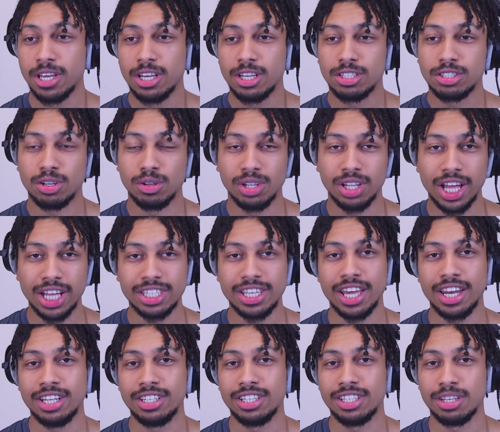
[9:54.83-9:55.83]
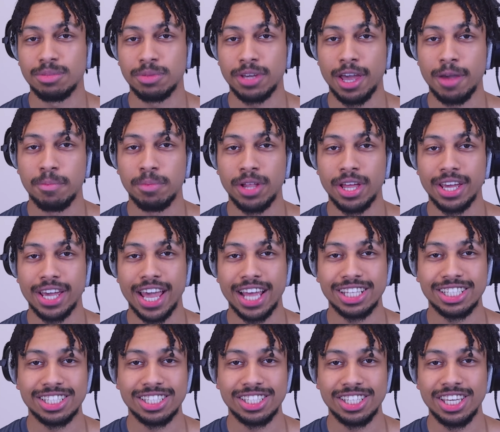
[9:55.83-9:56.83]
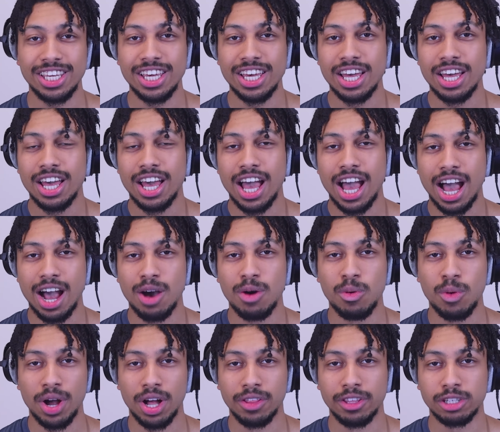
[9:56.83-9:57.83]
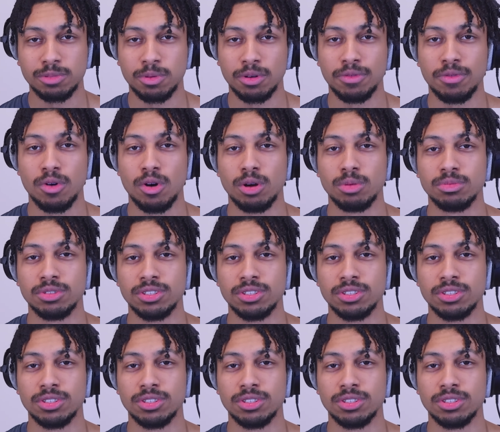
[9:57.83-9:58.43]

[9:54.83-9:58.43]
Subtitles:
So let's head into some gameplay and see how well this performs.